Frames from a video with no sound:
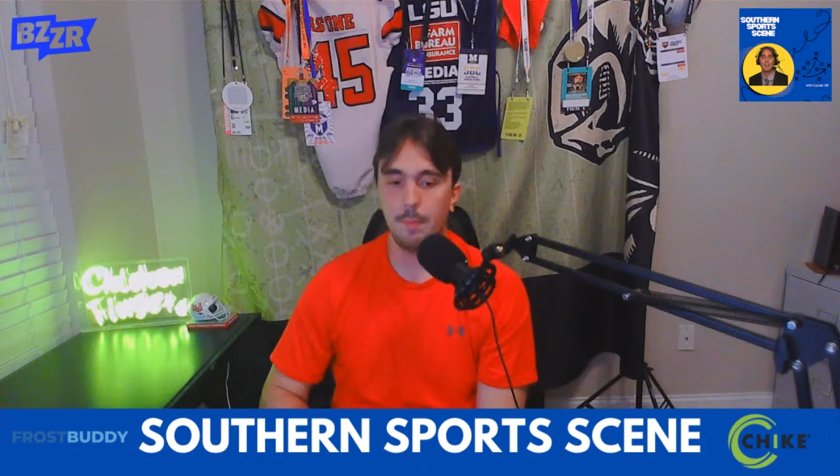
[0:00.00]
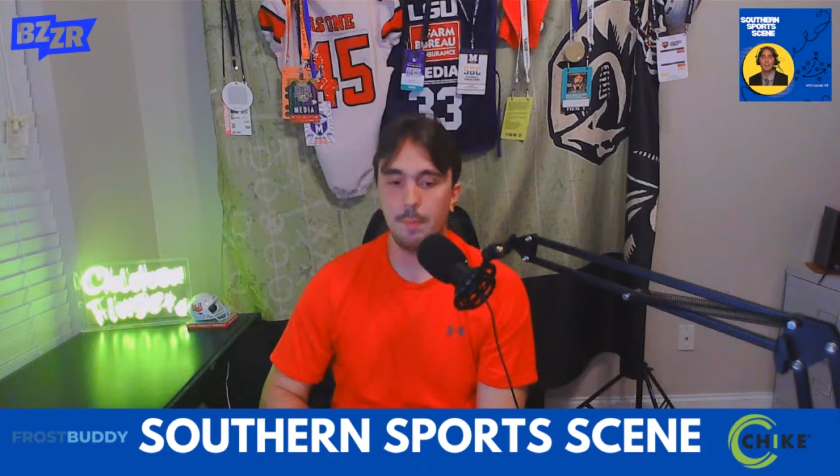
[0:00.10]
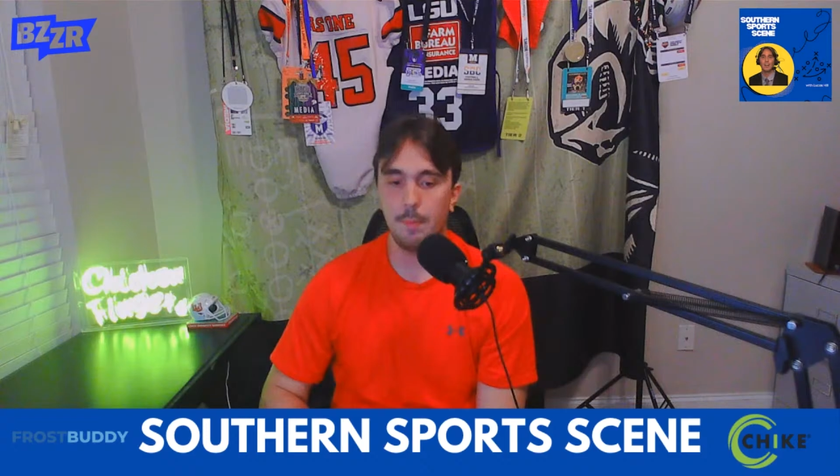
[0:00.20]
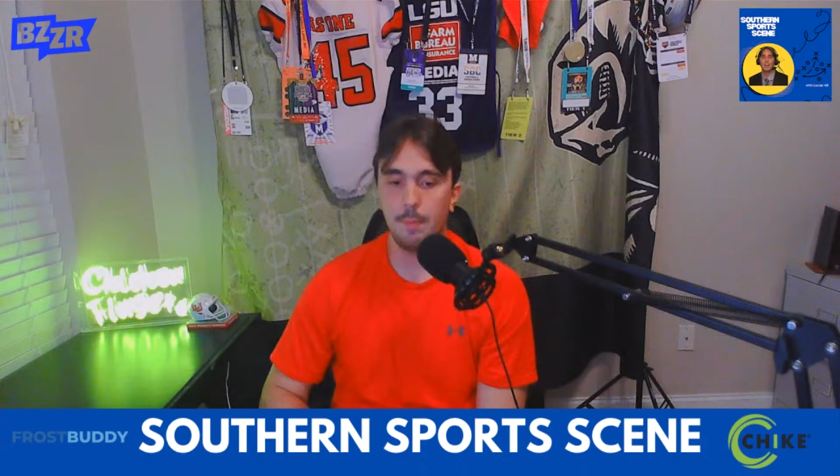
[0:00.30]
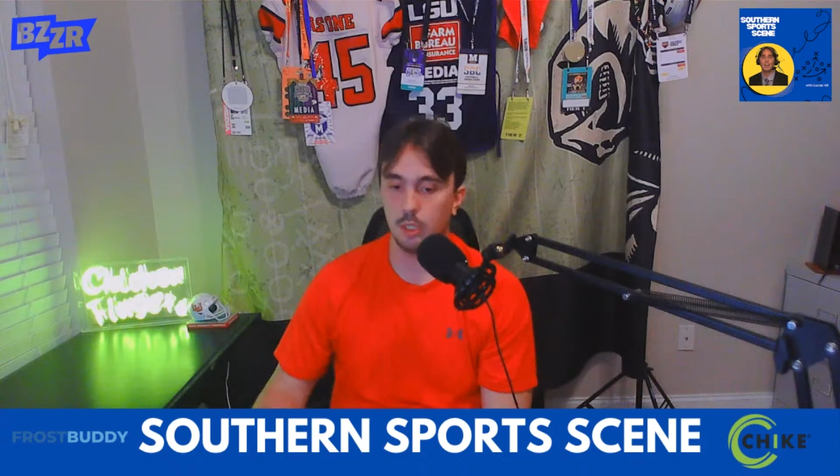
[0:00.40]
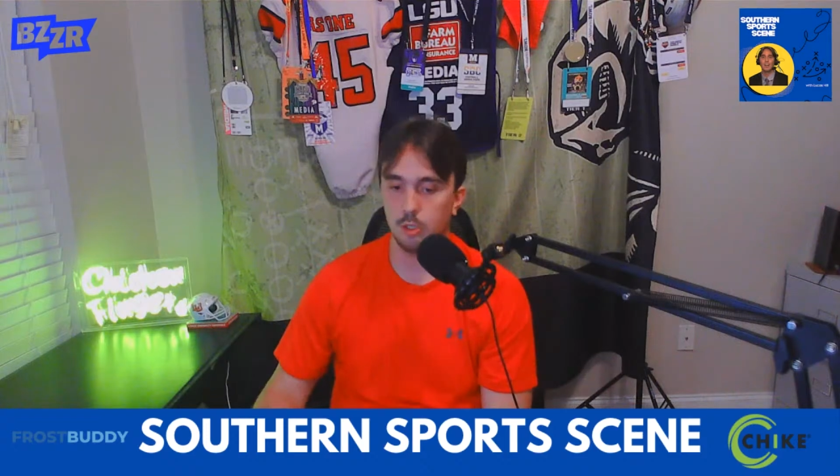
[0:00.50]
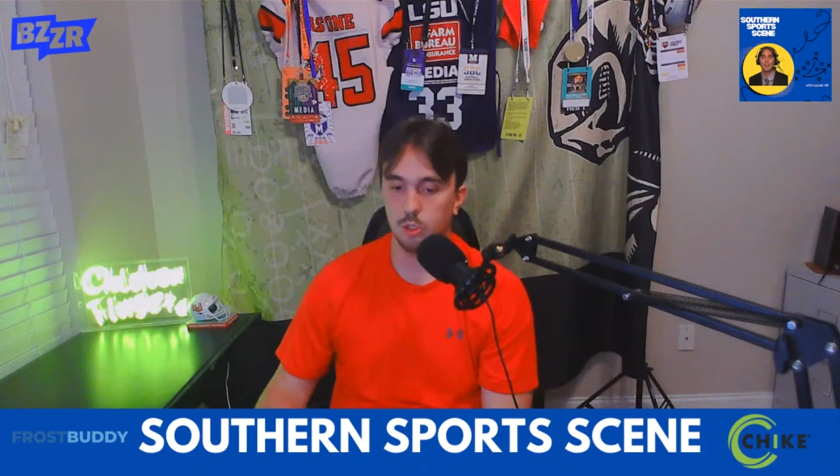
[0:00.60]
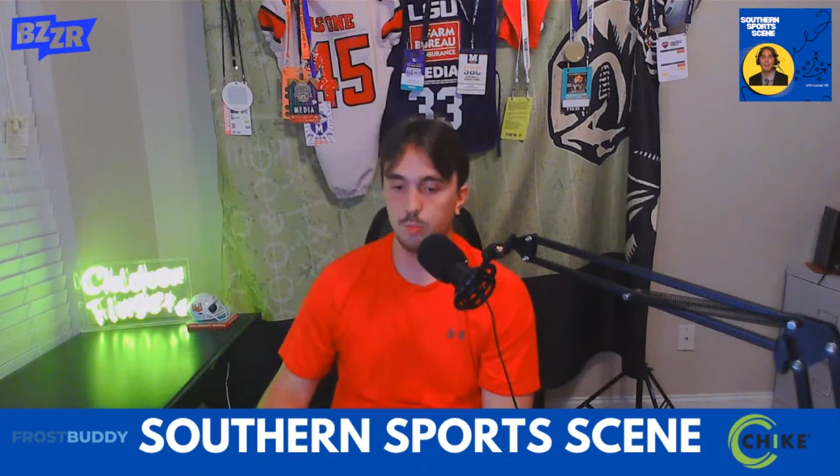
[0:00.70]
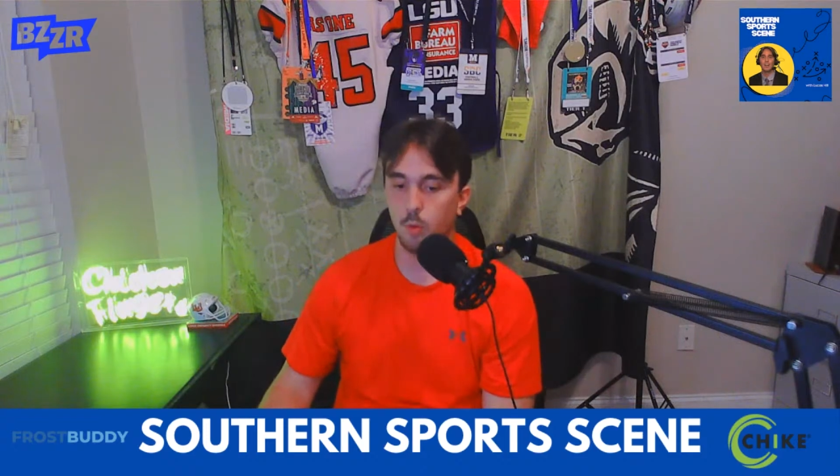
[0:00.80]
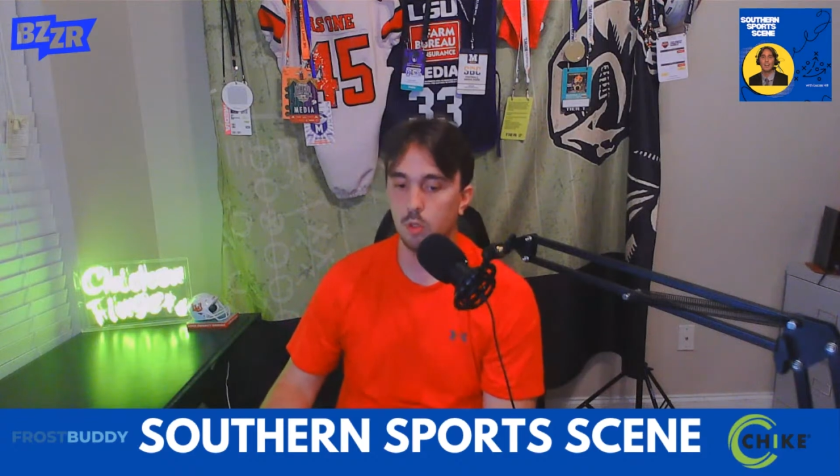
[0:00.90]
of the Southern
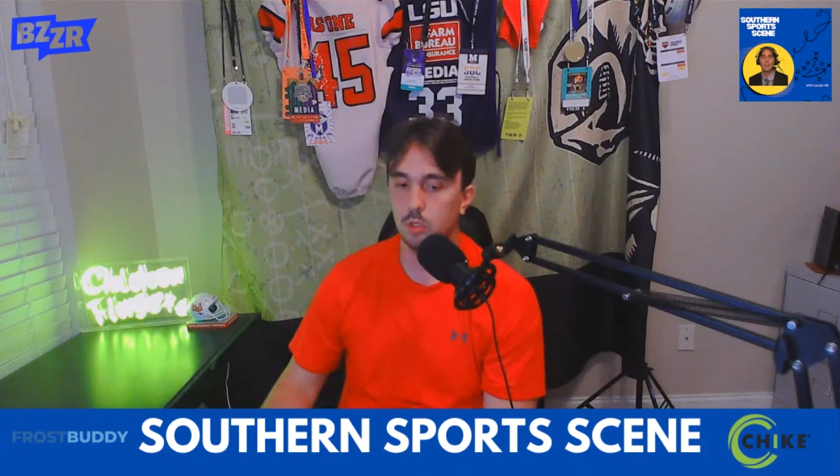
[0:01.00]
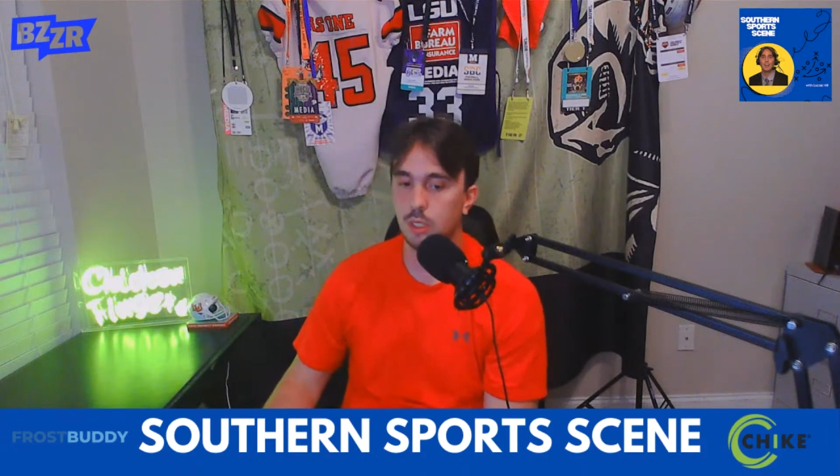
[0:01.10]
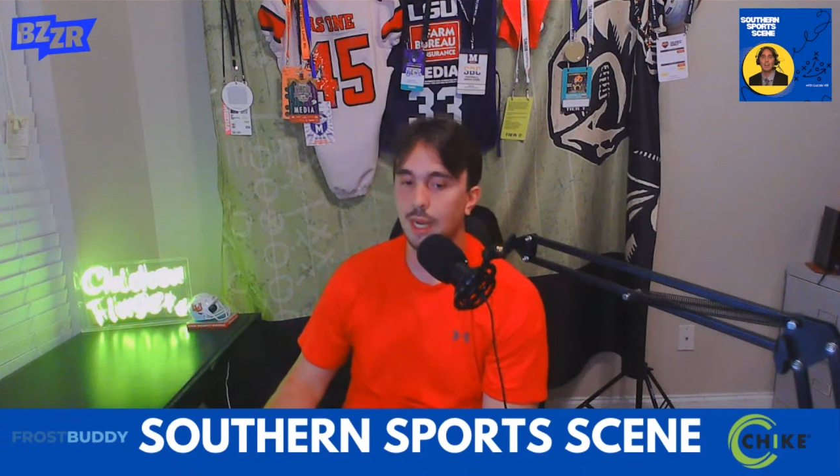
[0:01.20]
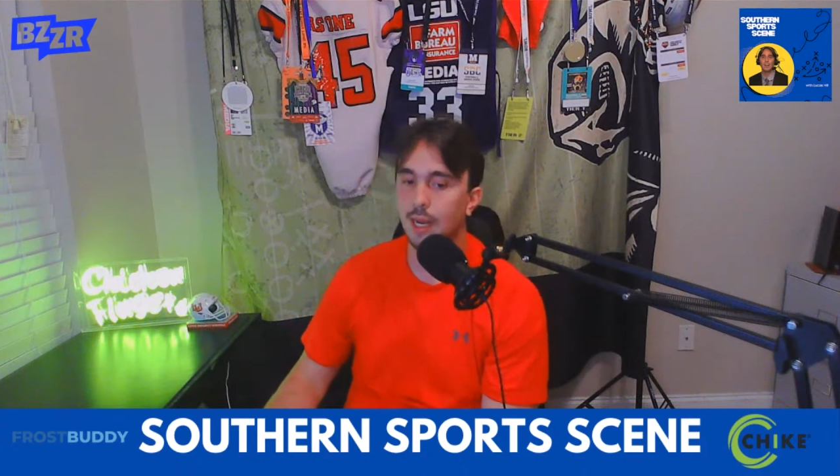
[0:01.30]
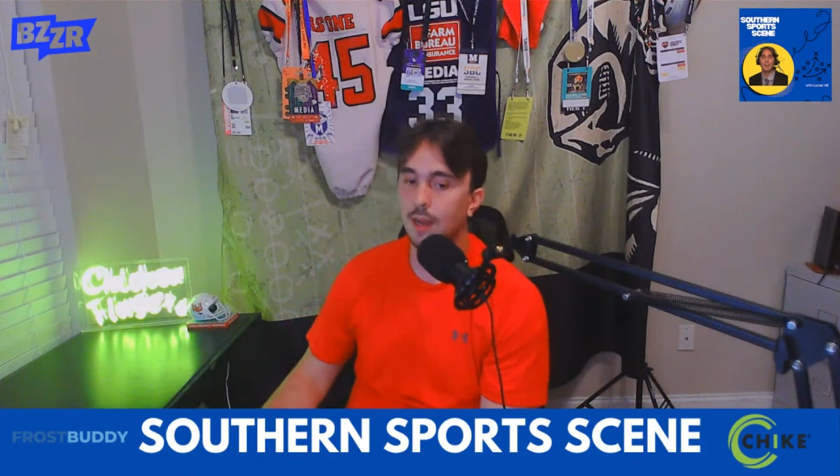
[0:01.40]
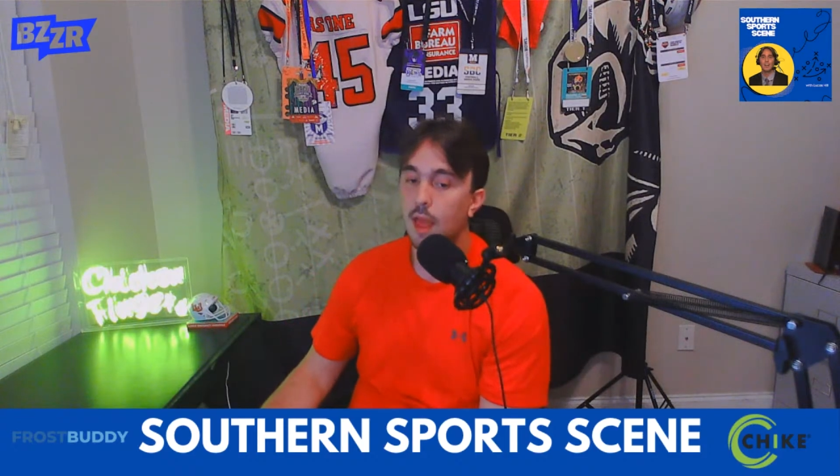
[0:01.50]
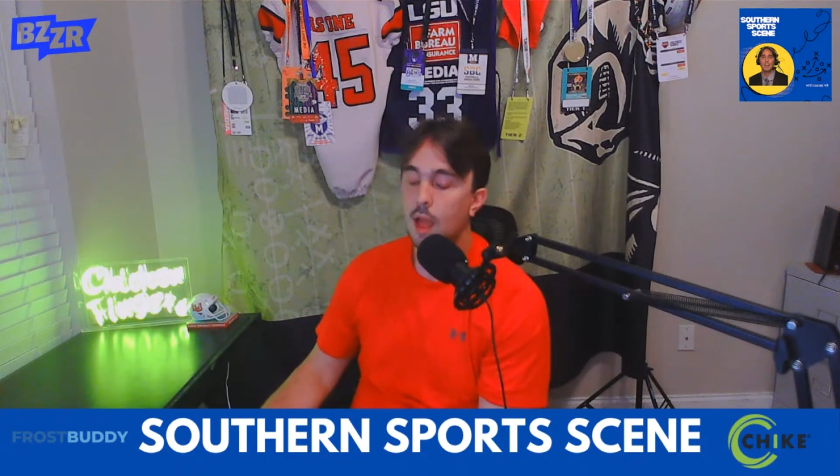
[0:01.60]
Sports Scene.